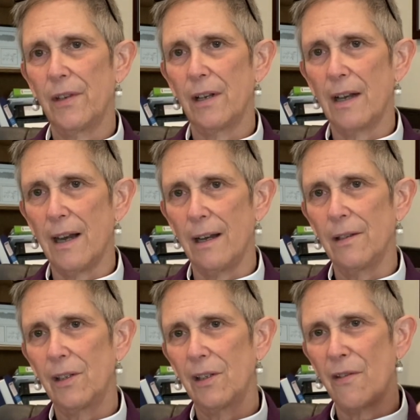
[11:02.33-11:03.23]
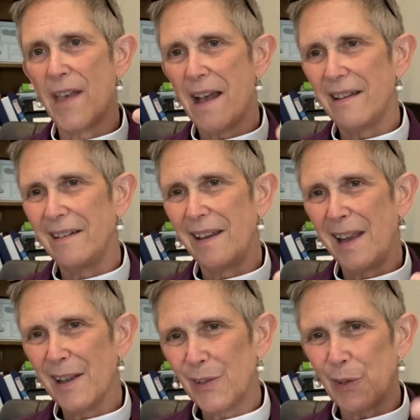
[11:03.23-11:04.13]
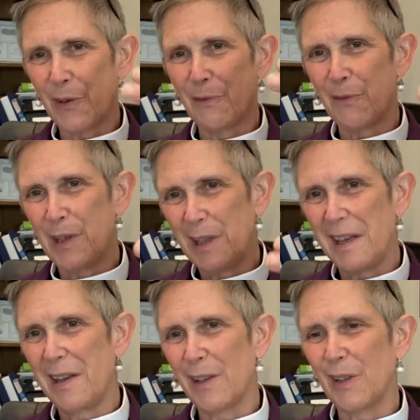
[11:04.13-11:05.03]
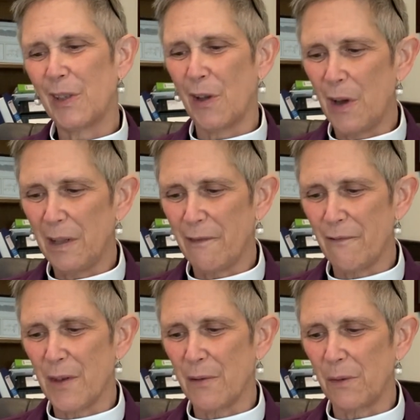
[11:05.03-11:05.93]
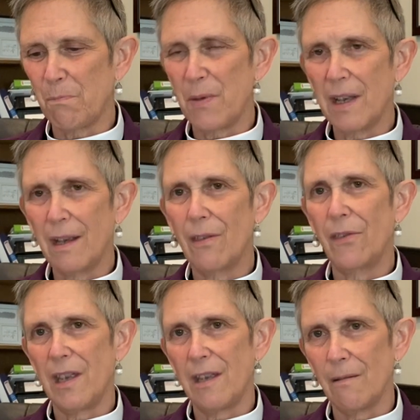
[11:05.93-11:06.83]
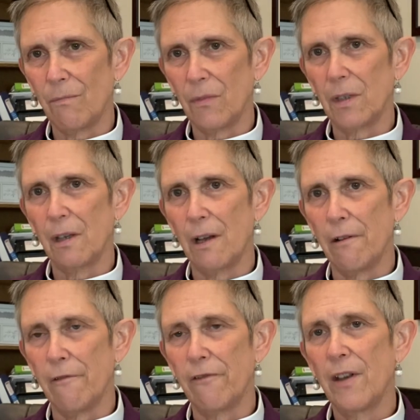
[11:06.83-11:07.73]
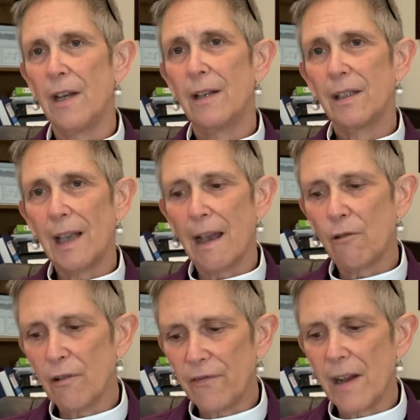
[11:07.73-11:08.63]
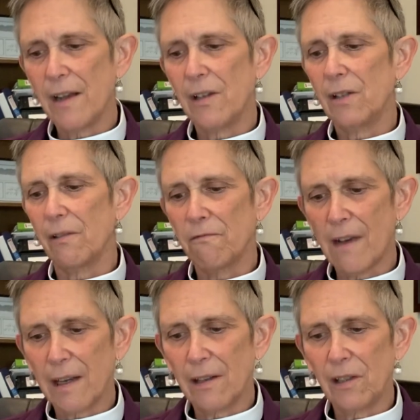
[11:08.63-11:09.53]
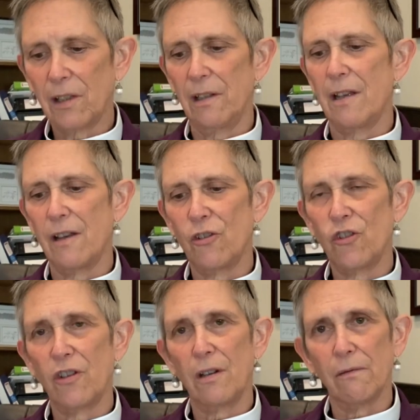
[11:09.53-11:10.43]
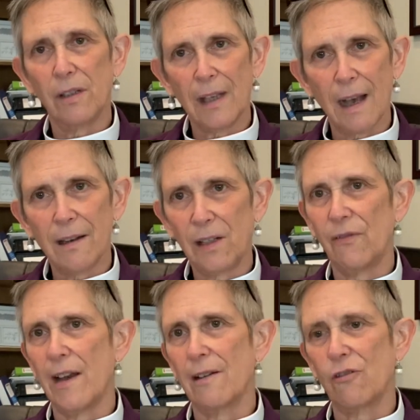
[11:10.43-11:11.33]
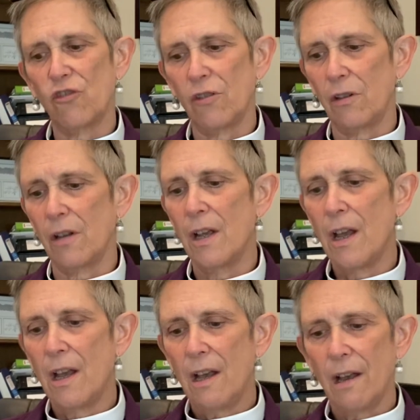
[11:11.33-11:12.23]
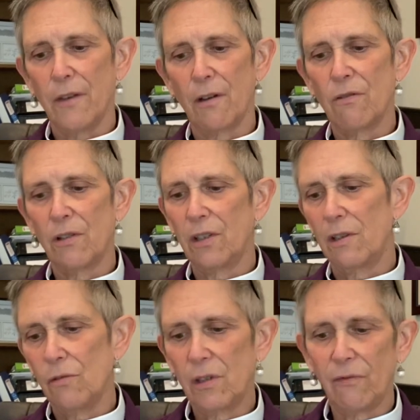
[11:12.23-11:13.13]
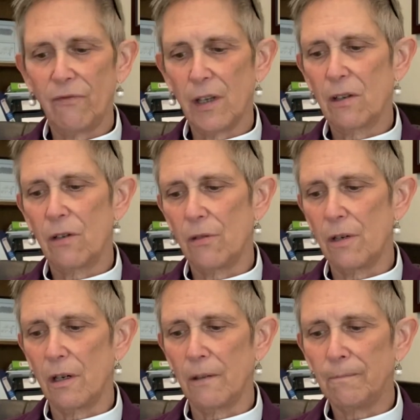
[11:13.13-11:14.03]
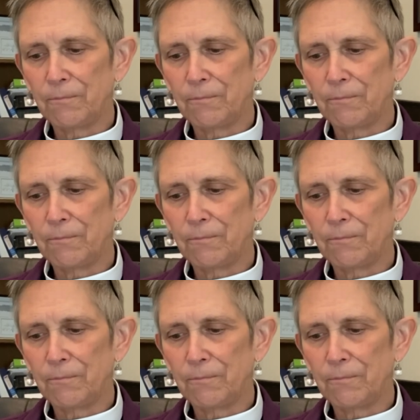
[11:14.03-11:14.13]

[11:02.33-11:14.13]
to God. So that answer really hits all of those big themes of sacrifice, of reconciliation, of satisfaction, of the Christus Victor,